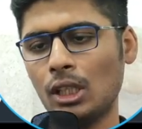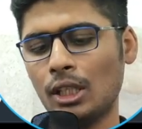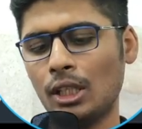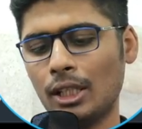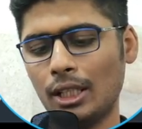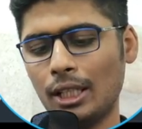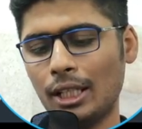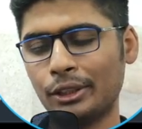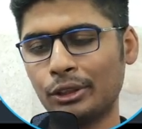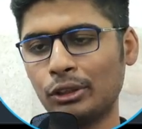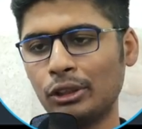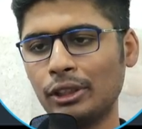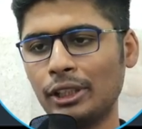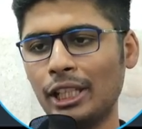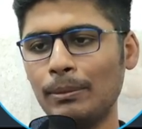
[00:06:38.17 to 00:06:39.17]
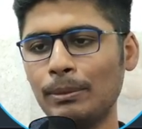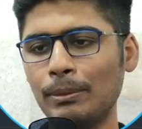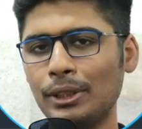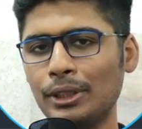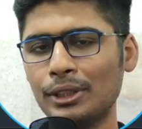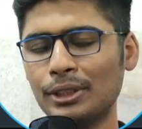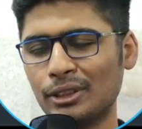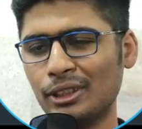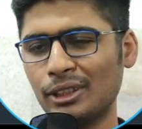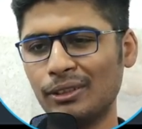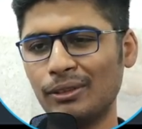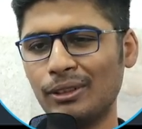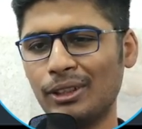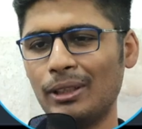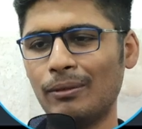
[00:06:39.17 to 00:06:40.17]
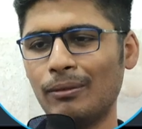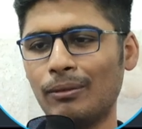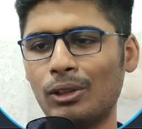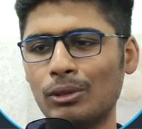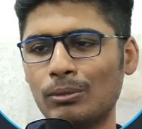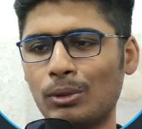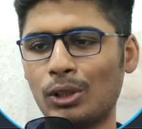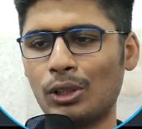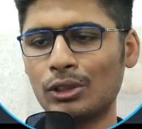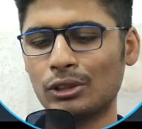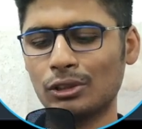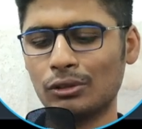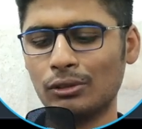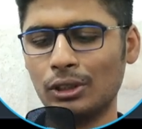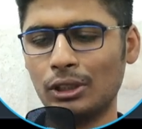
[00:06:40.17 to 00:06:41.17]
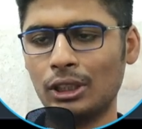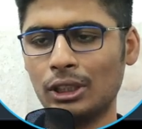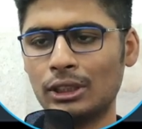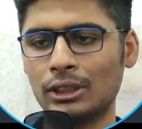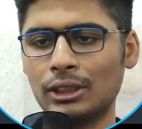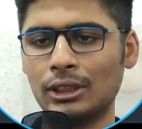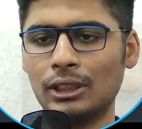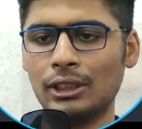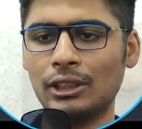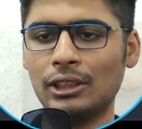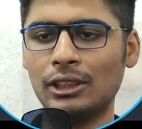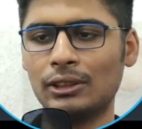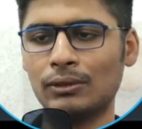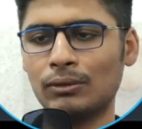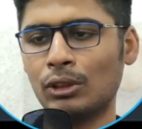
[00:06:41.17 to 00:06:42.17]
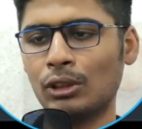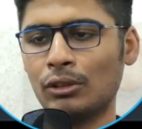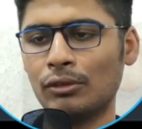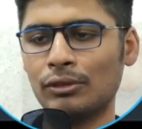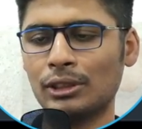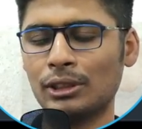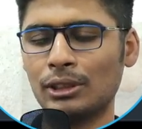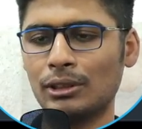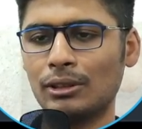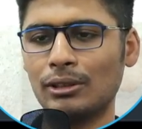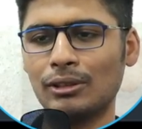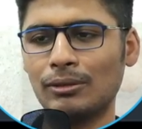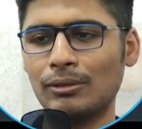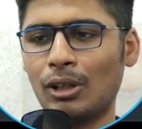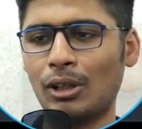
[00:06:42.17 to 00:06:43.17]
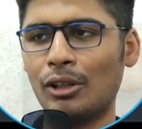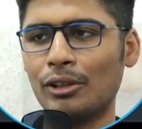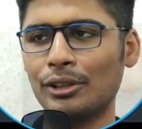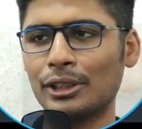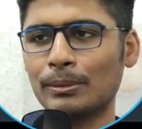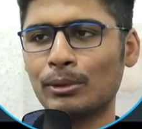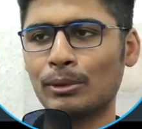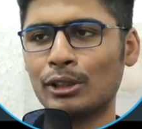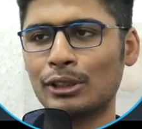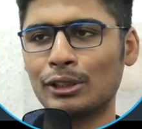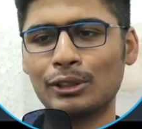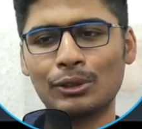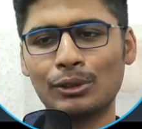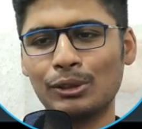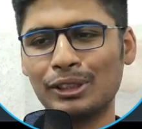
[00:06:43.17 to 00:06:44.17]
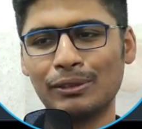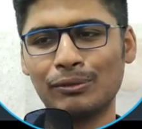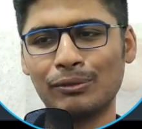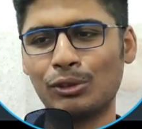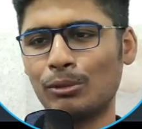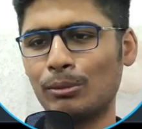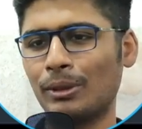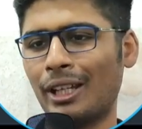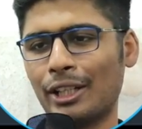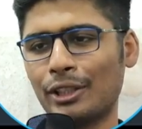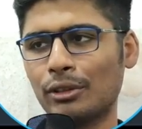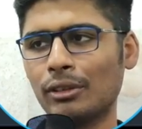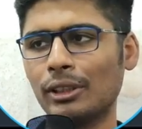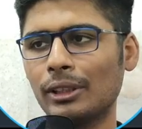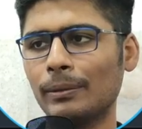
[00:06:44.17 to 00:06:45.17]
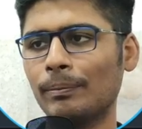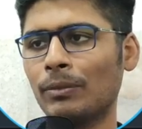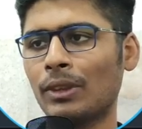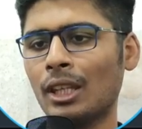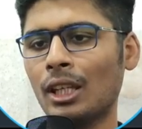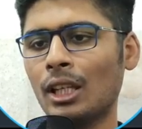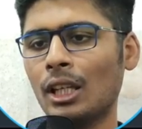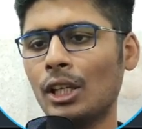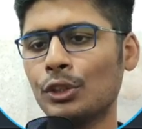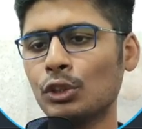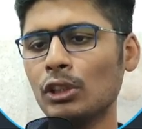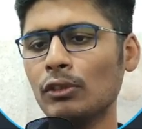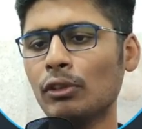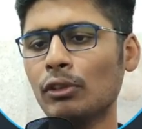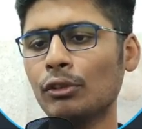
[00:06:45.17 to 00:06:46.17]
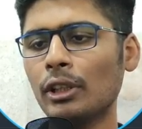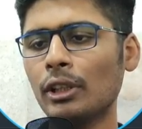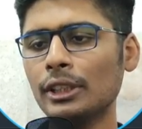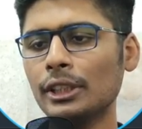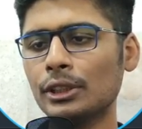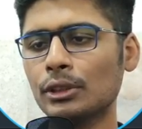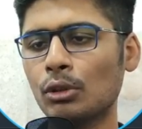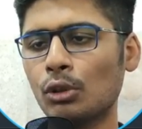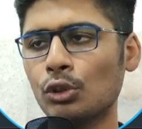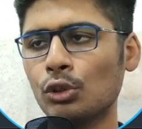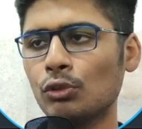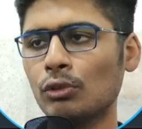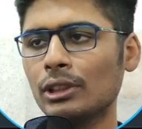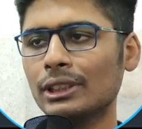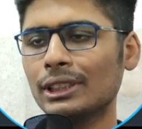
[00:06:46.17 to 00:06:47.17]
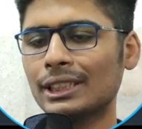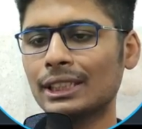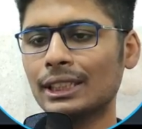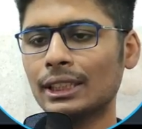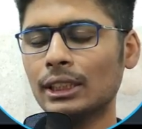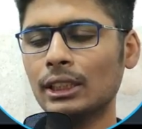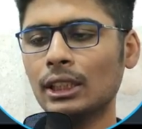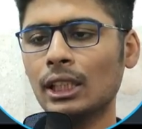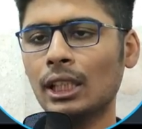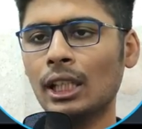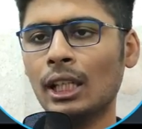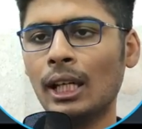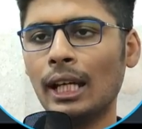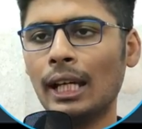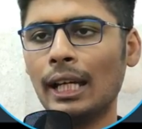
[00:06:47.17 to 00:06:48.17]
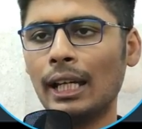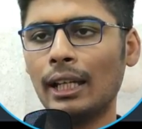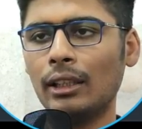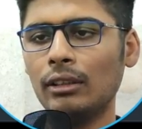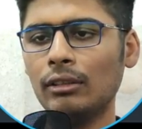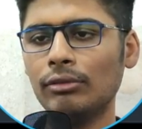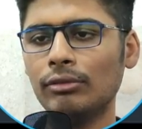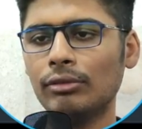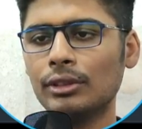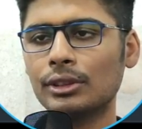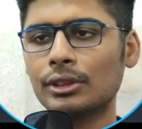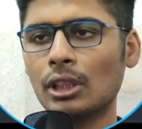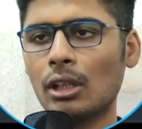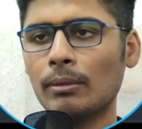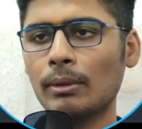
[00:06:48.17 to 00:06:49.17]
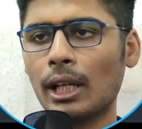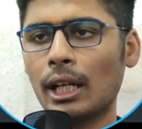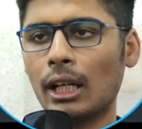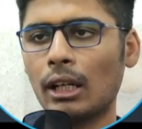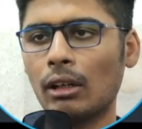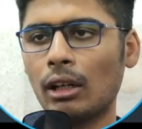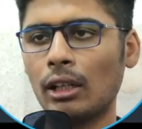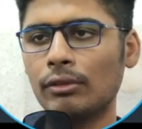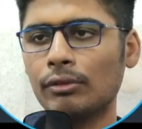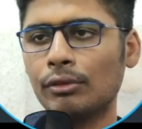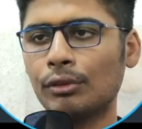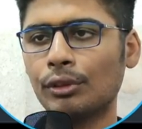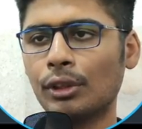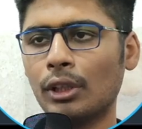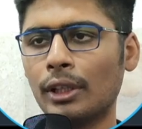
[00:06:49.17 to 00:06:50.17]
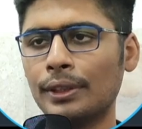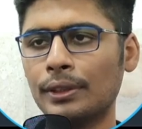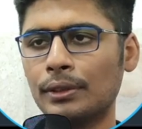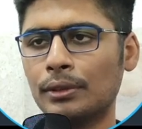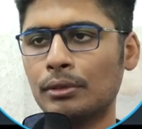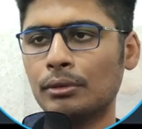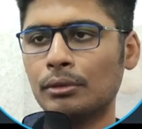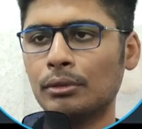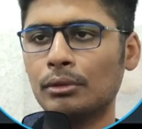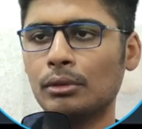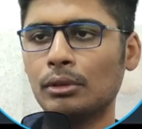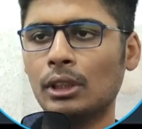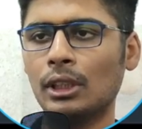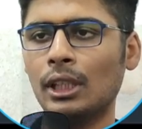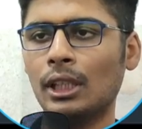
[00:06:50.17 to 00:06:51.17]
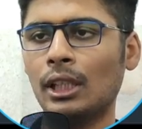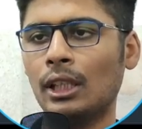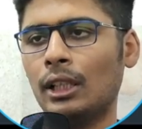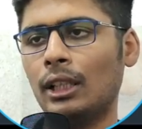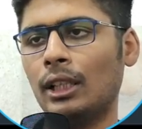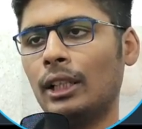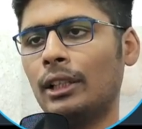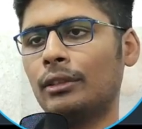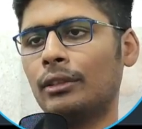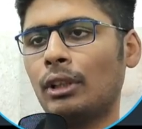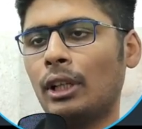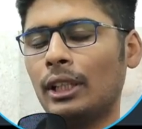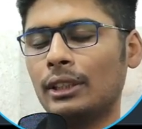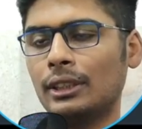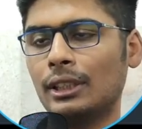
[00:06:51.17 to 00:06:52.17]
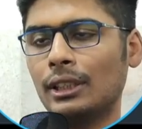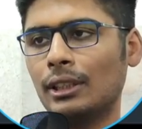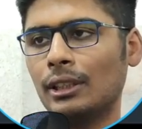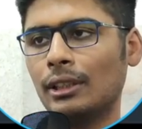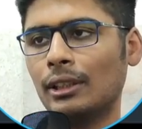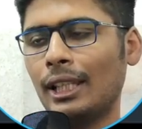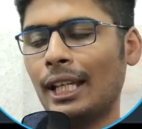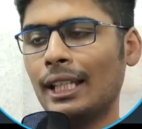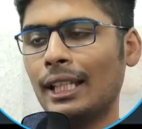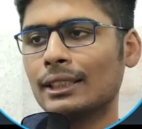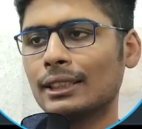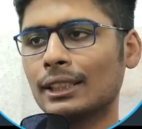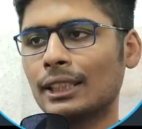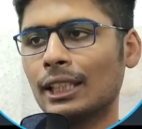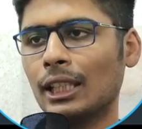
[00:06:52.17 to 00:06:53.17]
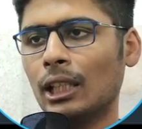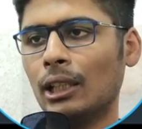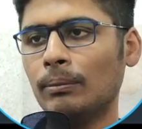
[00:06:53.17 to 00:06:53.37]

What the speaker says: Actually, naming is one part of is one of the hardest part in coding for me actually. So if I run this code, you will see if somehow I forgot to write the last name,